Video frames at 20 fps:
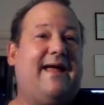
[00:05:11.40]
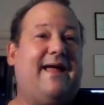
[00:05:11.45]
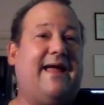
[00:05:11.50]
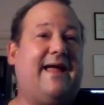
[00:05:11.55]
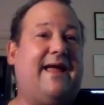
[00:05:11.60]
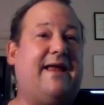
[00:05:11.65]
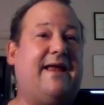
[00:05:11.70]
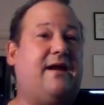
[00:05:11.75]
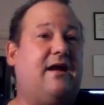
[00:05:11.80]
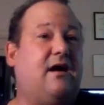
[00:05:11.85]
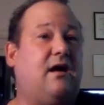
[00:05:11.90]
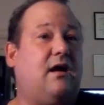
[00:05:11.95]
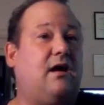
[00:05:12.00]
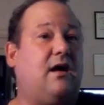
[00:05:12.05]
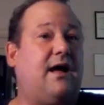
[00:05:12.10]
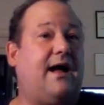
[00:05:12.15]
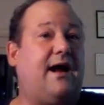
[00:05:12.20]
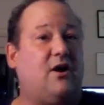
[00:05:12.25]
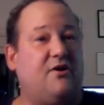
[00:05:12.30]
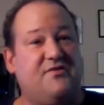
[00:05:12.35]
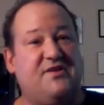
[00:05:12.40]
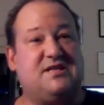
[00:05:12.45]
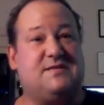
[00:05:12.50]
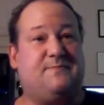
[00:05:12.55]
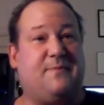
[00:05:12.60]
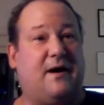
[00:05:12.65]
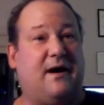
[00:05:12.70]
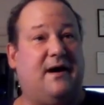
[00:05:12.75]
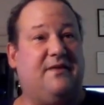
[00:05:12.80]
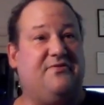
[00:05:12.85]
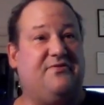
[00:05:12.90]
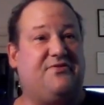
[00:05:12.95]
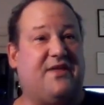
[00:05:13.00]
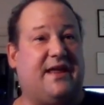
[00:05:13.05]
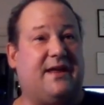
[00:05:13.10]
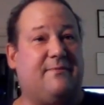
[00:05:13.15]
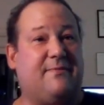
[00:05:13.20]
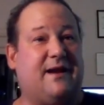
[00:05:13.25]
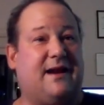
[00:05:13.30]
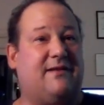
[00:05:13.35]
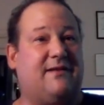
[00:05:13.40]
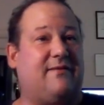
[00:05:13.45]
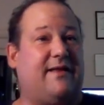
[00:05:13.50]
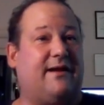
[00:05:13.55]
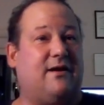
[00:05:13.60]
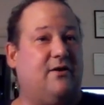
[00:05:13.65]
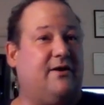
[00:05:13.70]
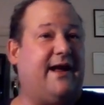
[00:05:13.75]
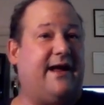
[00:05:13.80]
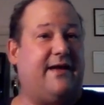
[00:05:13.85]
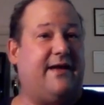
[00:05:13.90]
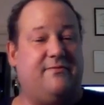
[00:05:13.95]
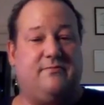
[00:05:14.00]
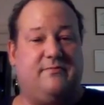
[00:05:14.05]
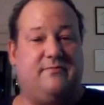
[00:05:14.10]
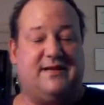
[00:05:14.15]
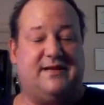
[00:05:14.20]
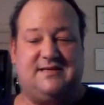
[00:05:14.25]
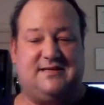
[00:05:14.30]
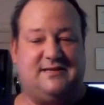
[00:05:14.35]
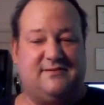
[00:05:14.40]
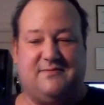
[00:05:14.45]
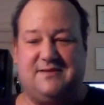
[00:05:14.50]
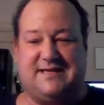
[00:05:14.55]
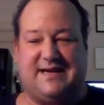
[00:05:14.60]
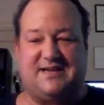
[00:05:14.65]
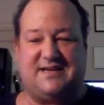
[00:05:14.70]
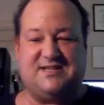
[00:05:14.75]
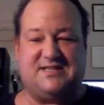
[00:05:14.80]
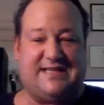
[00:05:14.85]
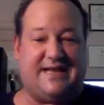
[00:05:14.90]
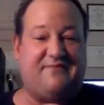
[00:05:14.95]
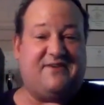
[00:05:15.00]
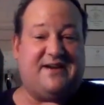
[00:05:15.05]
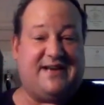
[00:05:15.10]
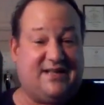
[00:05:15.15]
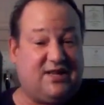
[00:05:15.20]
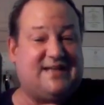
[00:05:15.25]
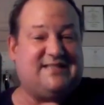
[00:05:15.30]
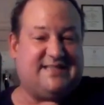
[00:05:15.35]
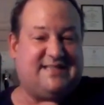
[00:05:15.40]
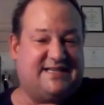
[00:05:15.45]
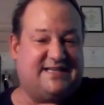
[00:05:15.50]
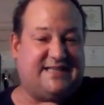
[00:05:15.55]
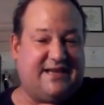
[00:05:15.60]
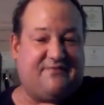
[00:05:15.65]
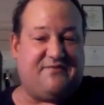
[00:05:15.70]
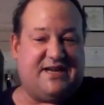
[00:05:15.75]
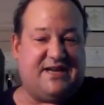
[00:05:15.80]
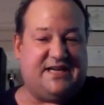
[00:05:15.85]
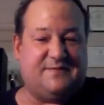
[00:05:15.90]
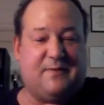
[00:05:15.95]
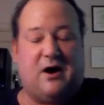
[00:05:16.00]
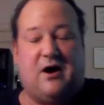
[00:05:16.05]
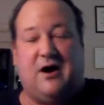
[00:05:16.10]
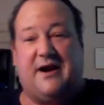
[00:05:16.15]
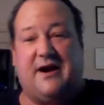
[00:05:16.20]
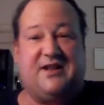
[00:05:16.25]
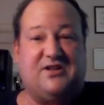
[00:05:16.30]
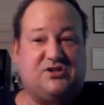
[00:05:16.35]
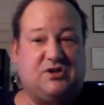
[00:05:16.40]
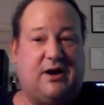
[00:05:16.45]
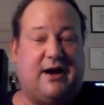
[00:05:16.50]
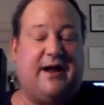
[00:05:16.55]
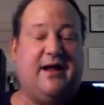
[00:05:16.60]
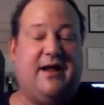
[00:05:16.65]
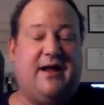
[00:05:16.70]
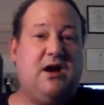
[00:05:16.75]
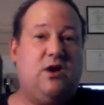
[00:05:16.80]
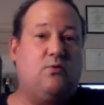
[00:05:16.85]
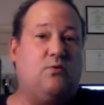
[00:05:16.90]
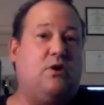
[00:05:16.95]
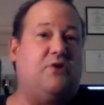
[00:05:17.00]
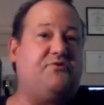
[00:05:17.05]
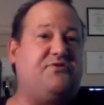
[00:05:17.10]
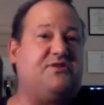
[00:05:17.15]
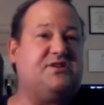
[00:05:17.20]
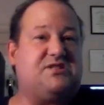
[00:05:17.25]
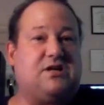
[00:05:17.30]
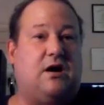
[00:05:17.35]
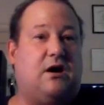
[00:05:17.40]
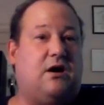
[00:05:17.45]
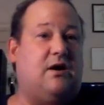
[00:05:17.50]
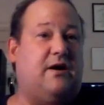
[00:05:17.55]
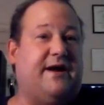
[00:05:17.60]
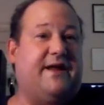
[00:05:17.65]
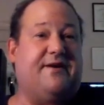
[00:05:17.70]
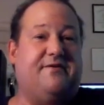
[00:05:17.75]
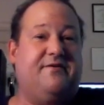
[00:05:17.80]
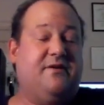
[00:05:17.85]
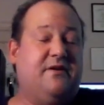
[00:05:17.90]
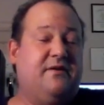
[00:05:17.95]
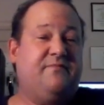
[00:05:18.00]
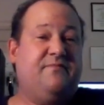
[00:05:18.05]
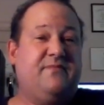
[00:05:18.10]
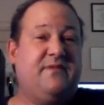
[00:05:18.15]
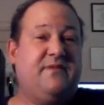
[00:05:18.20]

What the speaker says: and I heard this Bond theme, and I'm like, okay, it's like classic 70s Bond. And so I wrote the song, and